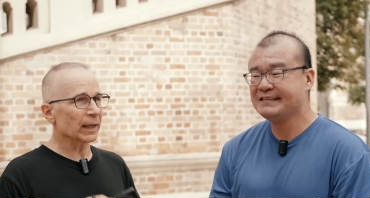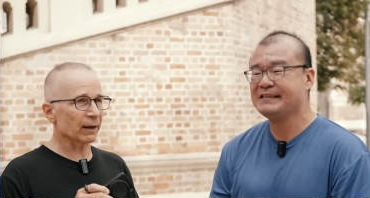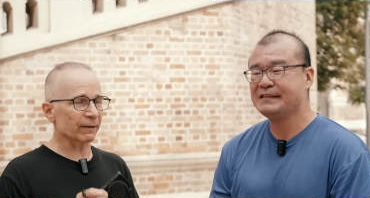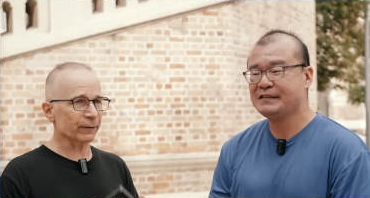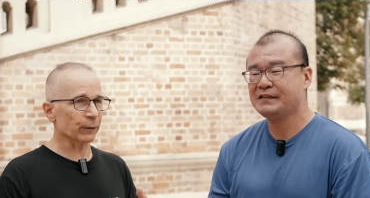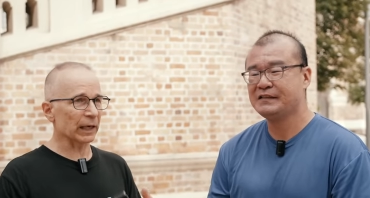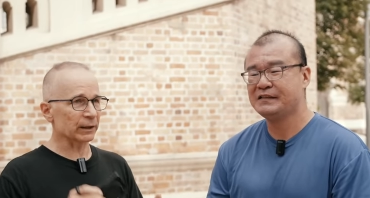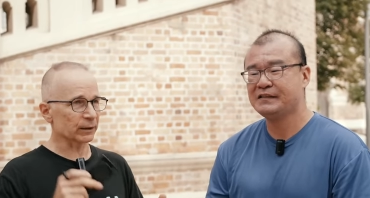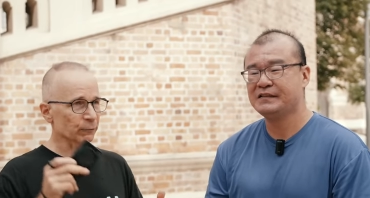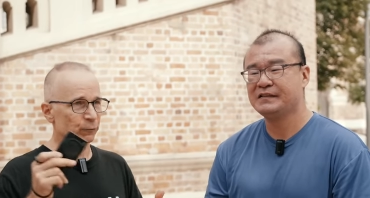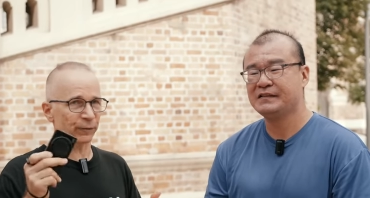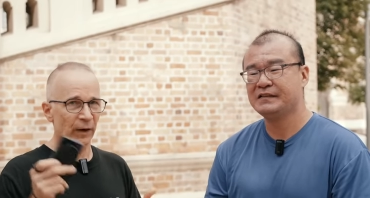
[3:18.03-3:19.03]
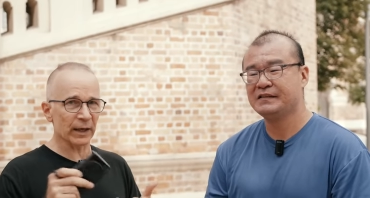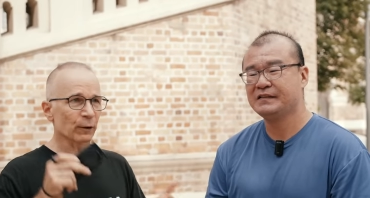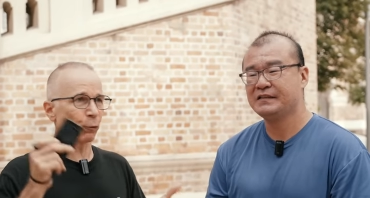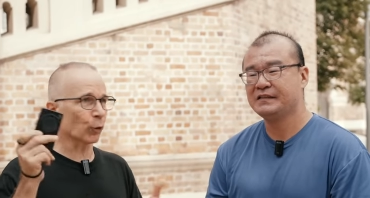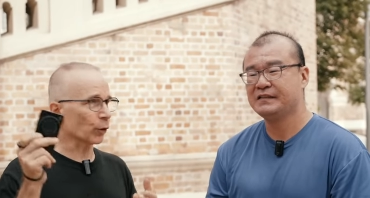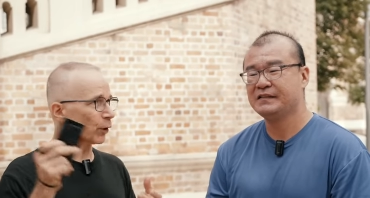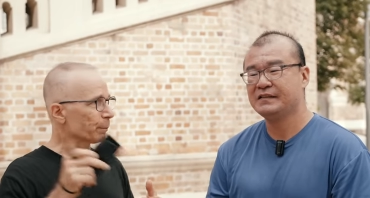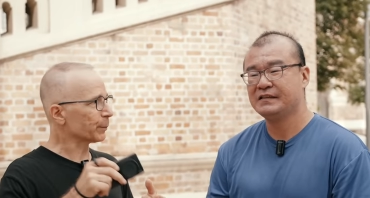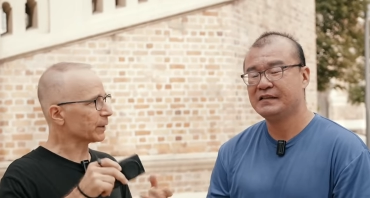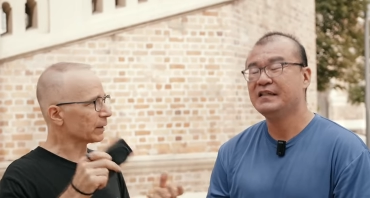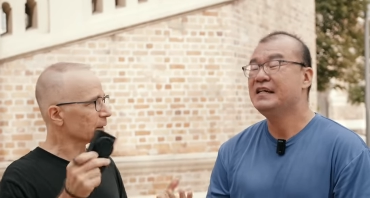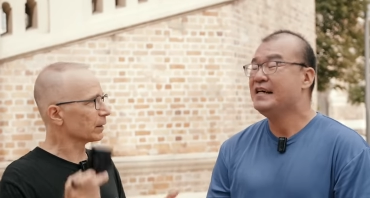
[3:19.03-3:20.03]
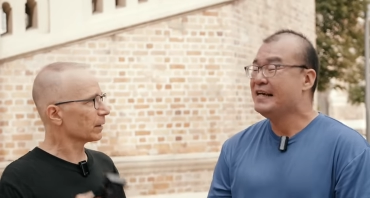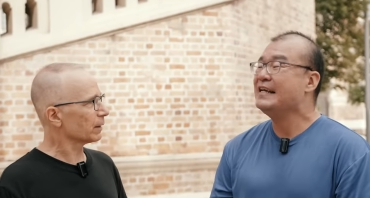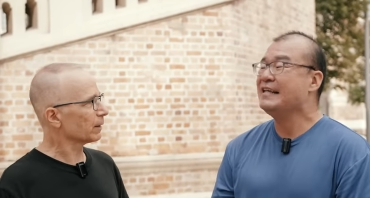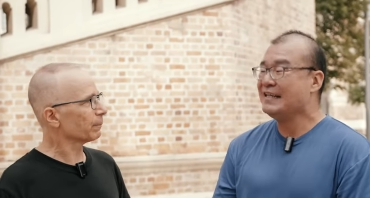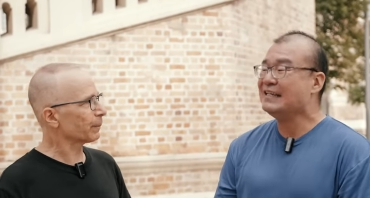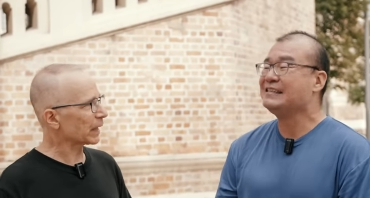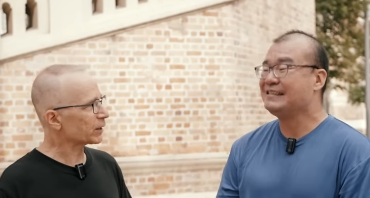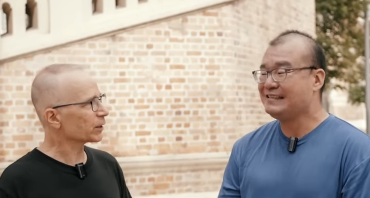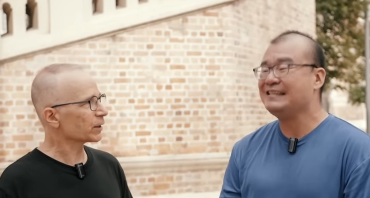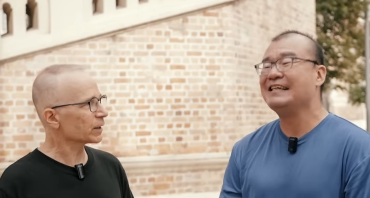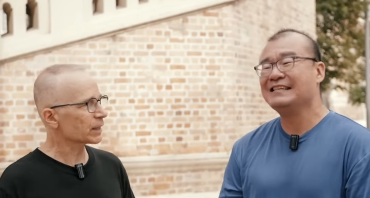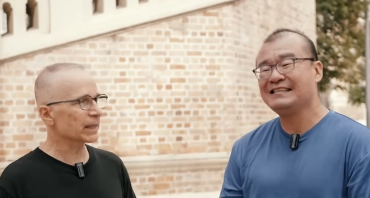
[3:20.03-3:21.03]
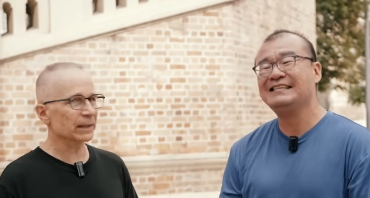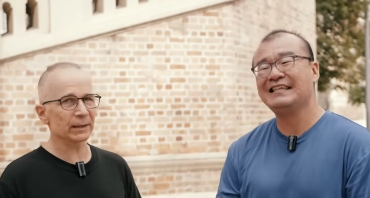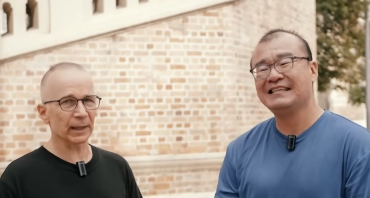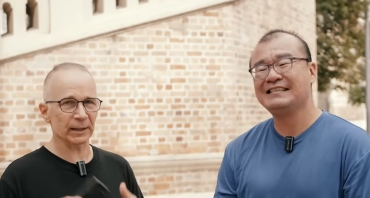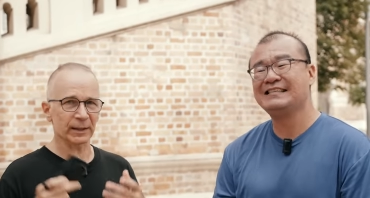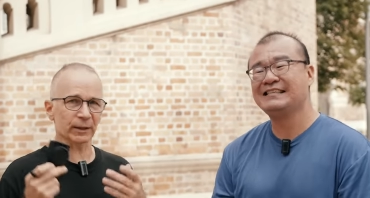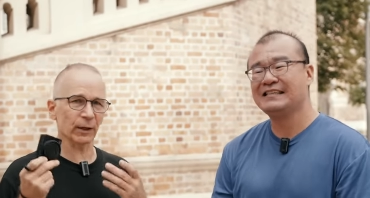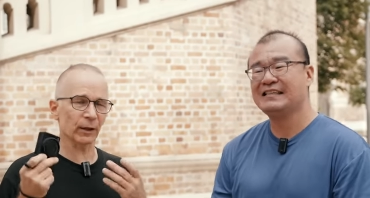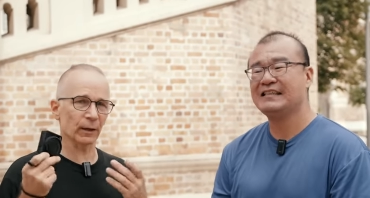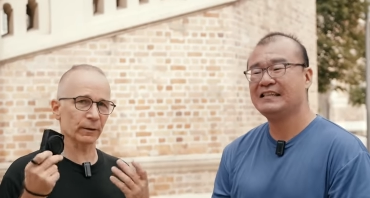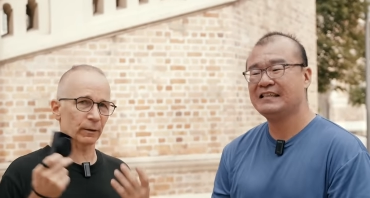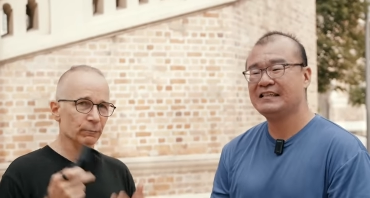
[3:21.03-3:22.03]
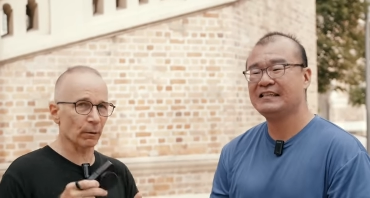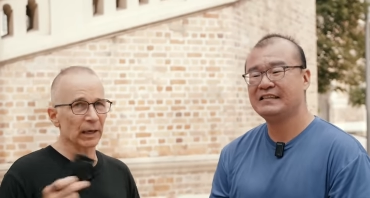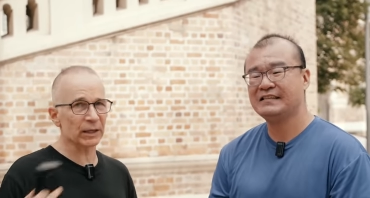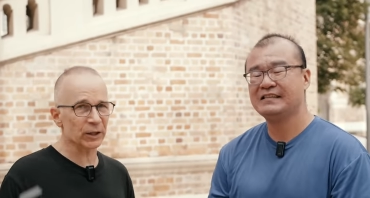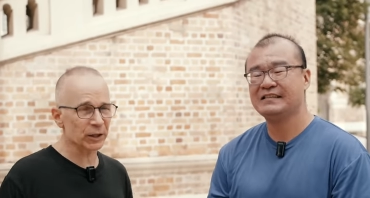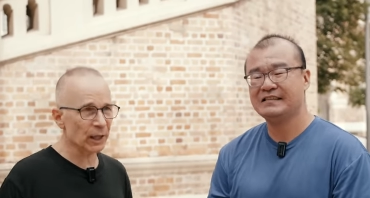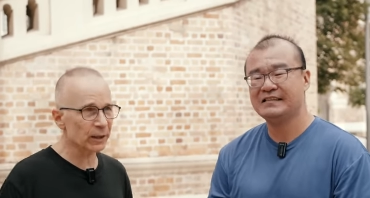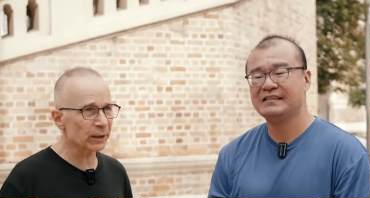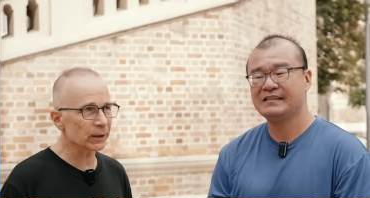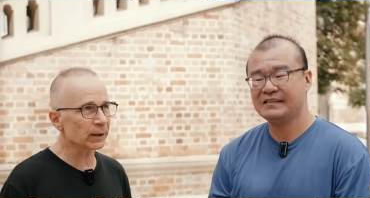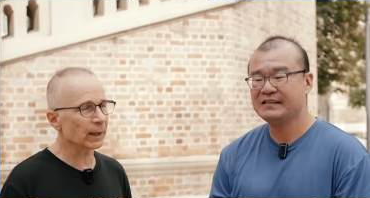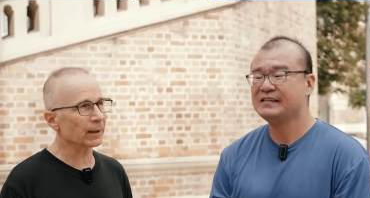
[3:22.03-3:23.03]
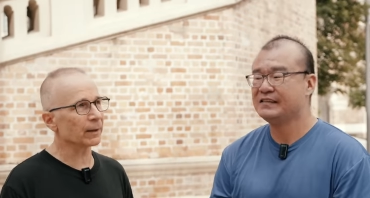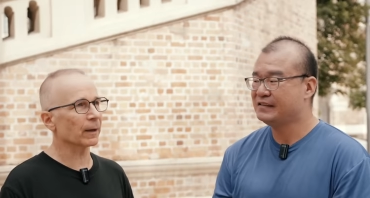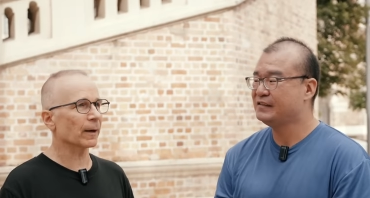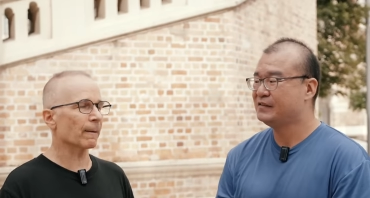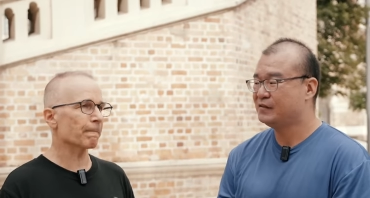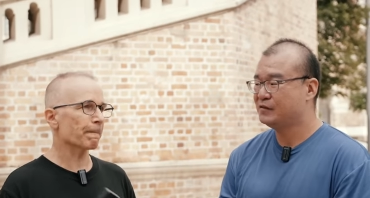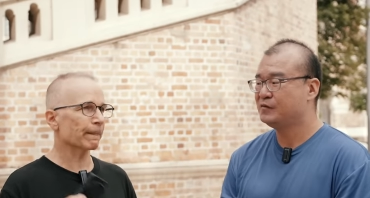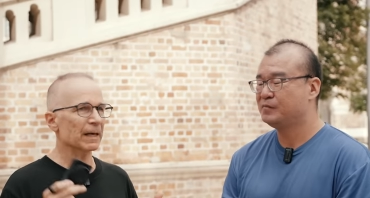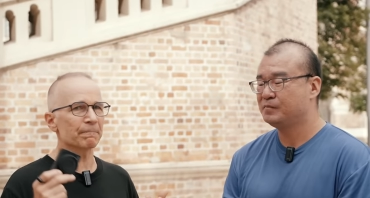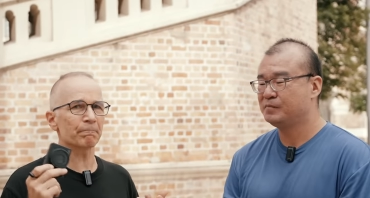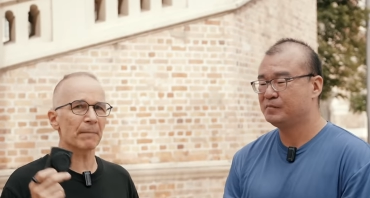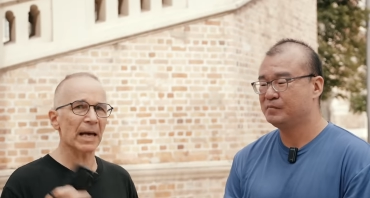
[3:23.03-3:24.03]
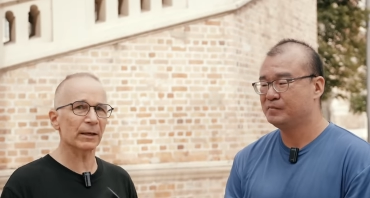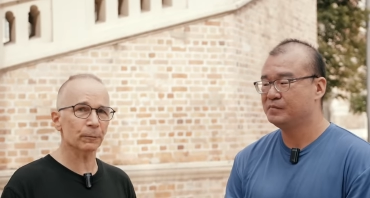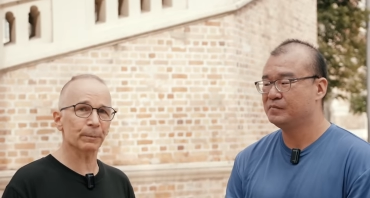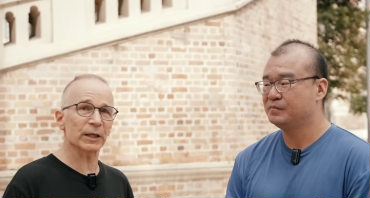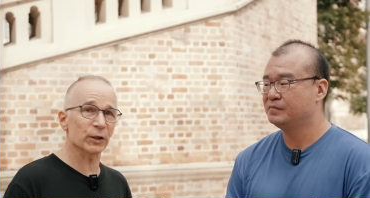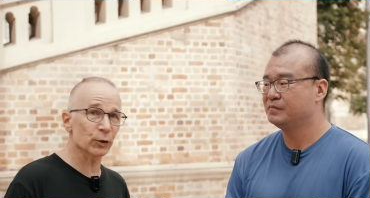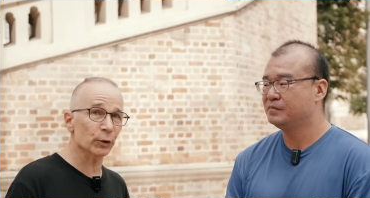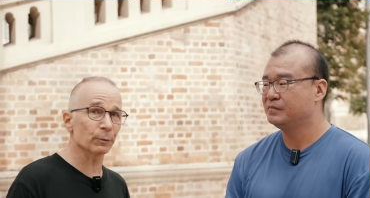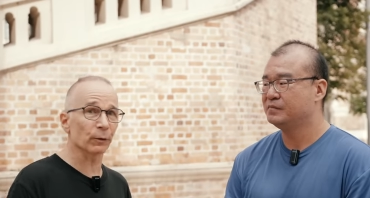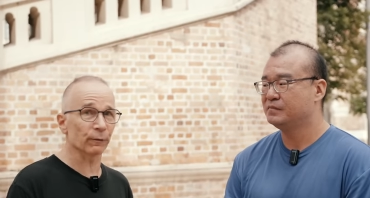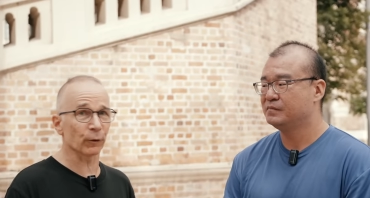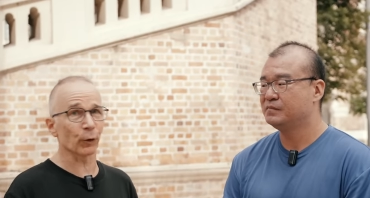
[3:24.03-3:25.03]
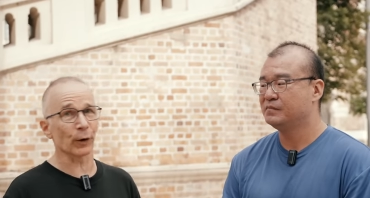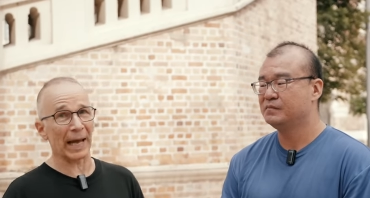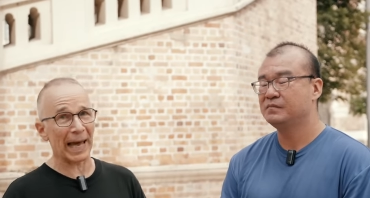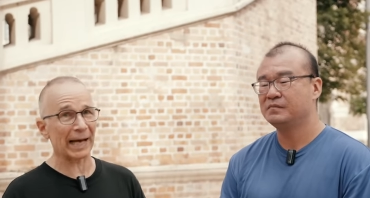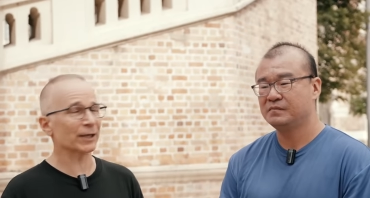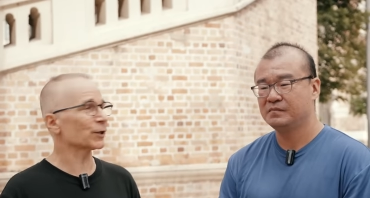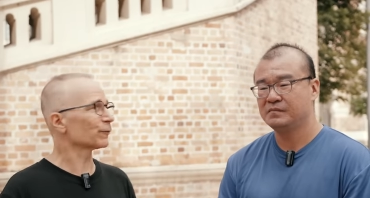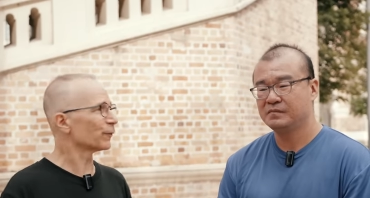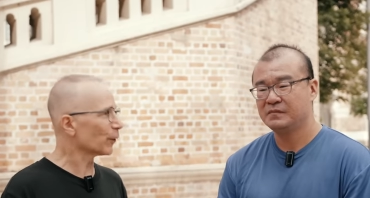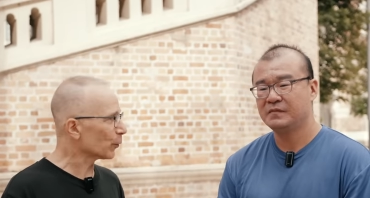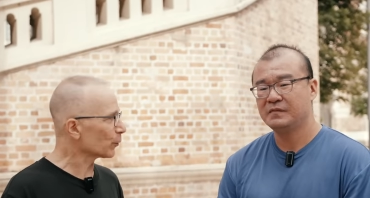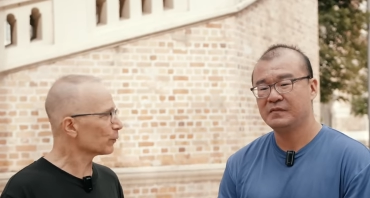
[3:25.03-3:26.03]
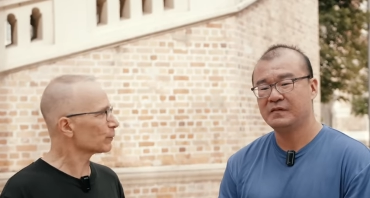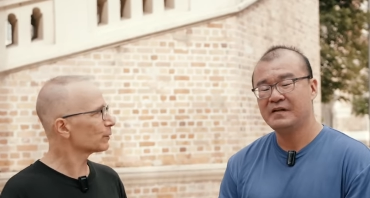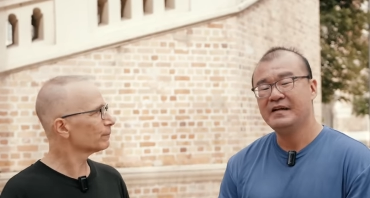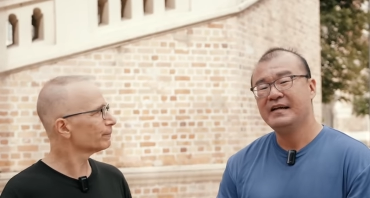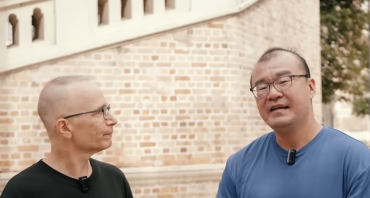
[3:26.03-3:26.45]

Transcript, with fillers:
Speaker 1: If you get the funny warped uh, yes, pictures, yes, then yes. it's the, the rolling shutter, and um, it may not be suitable for action photos.